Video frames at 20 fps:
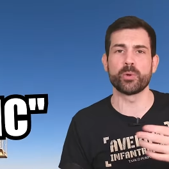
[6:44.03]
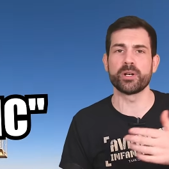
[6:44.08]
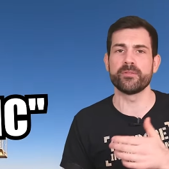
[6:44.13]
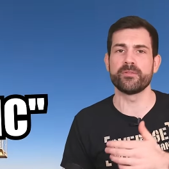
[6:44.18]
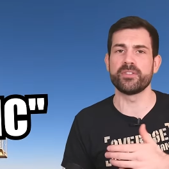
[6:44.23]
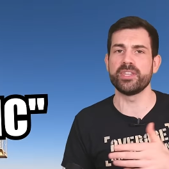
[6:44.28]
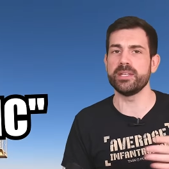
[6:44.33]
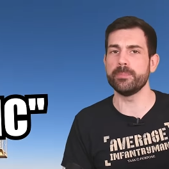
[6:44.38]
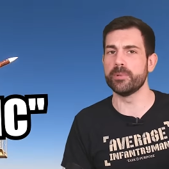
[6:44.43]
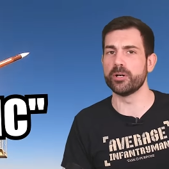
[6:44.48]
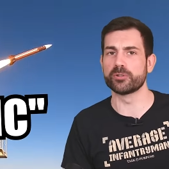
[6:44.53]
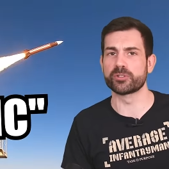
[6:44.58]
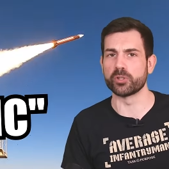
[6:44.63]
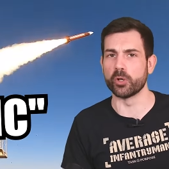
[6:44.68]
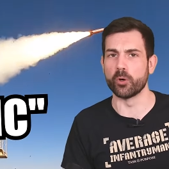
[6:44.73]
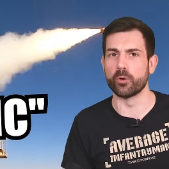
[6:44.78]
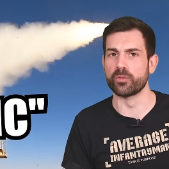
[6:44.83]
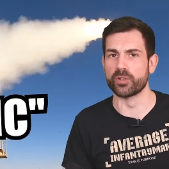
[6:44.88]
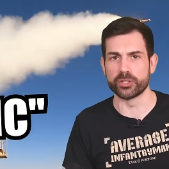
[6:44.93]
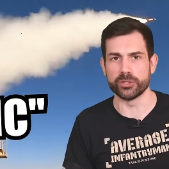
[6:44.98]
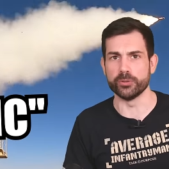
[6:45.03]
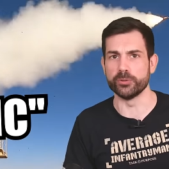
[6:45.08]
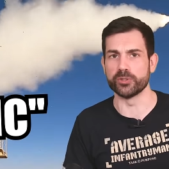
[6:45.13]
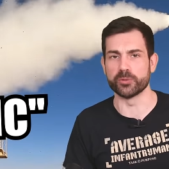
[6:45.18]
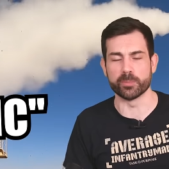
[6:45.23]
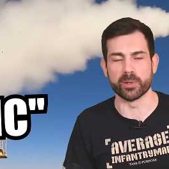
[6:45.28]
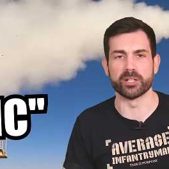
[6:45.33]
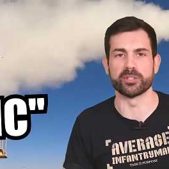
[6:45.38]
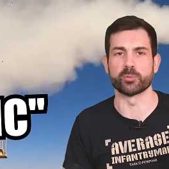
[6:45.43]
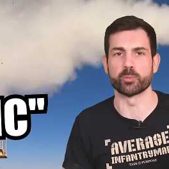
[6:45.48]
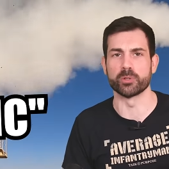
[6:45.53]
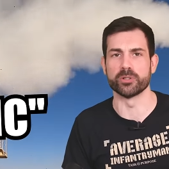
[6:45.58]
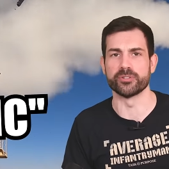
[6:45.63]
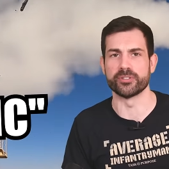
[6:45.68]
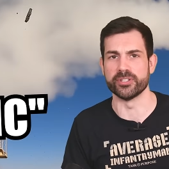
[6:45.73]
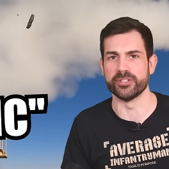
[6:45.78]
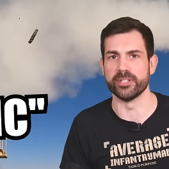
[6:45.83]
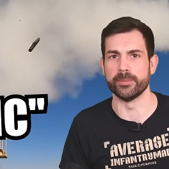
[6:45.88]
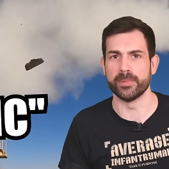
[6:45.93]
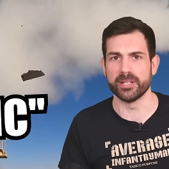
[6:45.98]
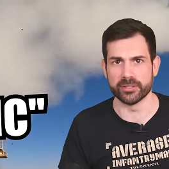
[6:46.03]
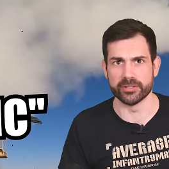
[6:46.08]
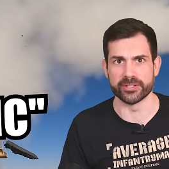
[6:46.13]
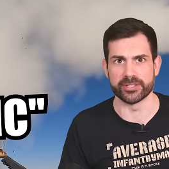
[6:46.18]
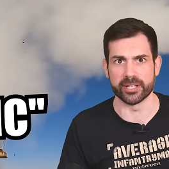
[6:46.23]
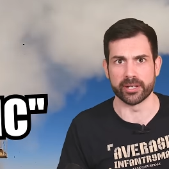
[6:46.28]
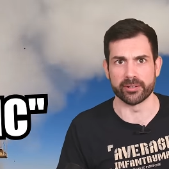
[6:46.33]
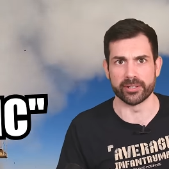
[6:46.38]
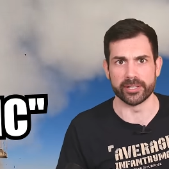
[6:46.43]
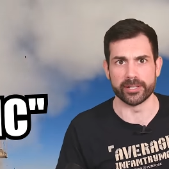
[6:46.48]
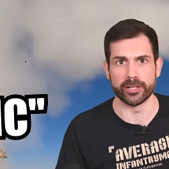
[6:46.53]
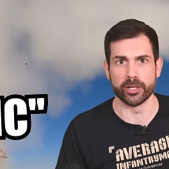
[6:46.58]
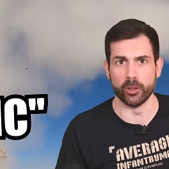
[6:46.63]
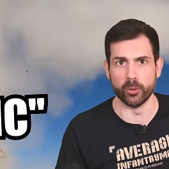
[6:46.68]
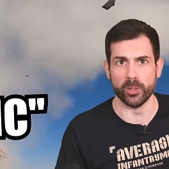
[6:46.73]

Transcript: one of the most overused buzzwords in the military.